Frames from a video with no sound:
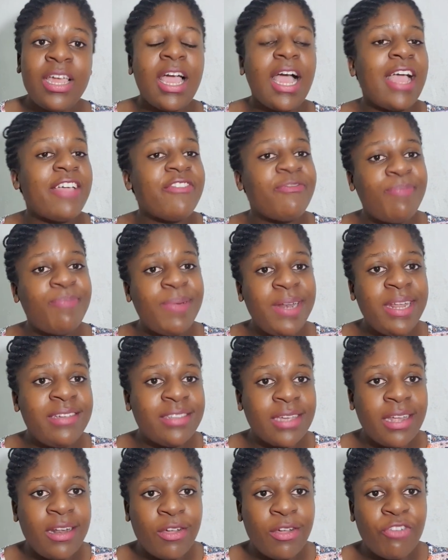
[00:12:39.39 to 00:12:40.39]
I've
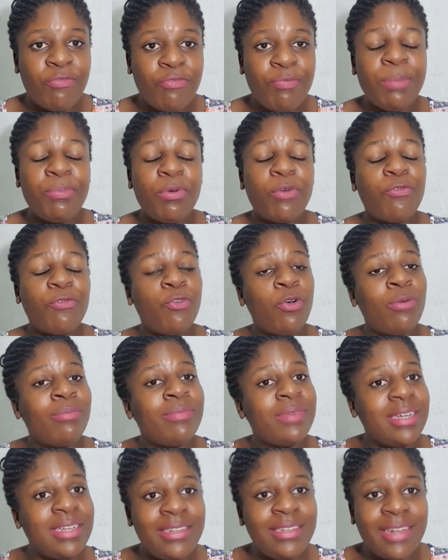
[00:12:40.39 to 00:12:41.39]
placed a lot of people
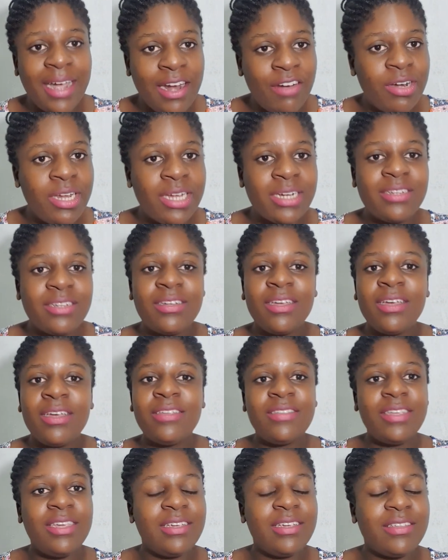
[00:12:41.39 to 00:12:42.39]
from
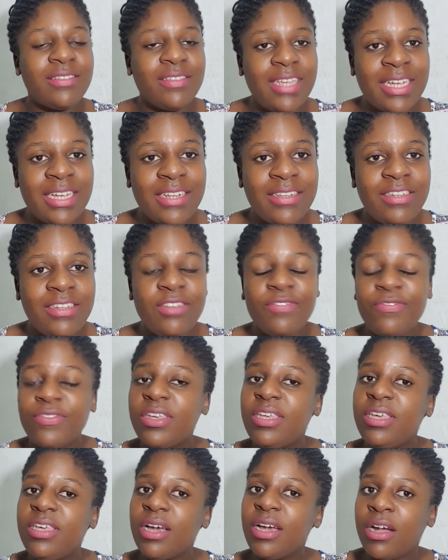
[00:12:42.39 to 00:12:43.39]
directors, executive,
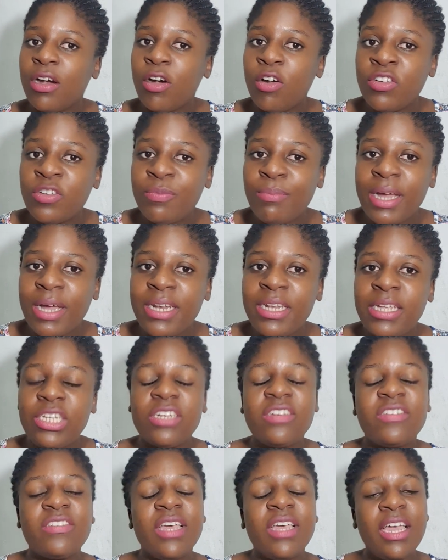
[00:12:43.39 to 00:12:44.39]
key account
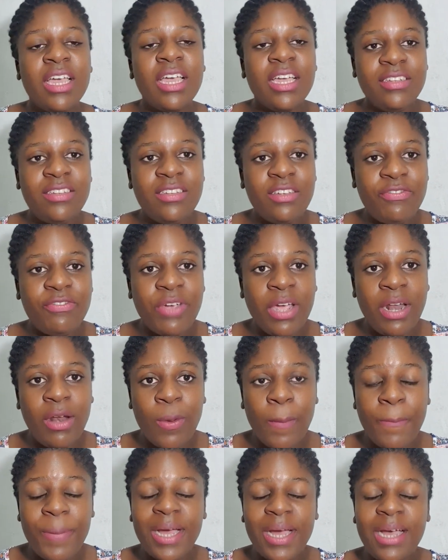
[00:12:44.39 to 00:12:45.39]
managers,
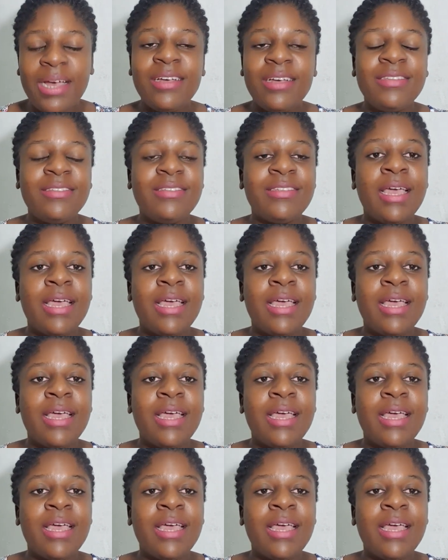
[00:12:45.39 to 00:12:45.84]
developers,